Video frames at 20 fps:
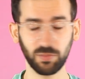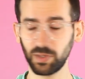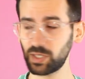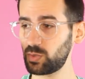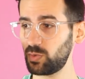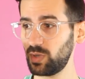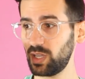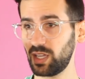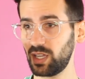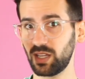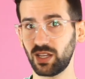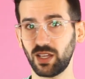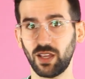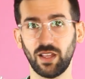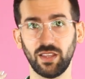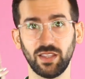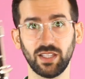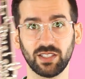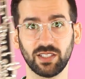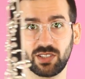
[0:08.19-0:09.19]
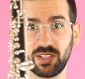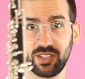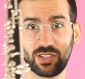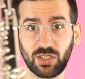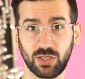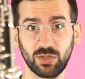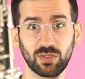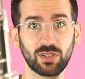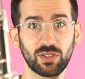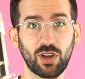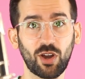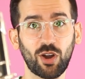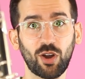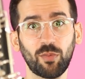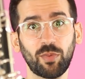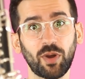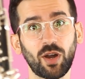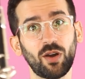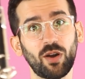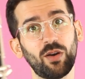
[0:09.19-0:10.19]
between this student
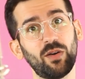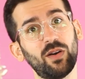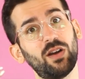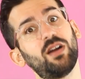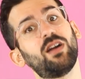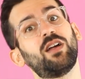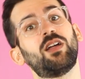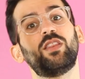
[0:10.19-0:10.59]
oboe,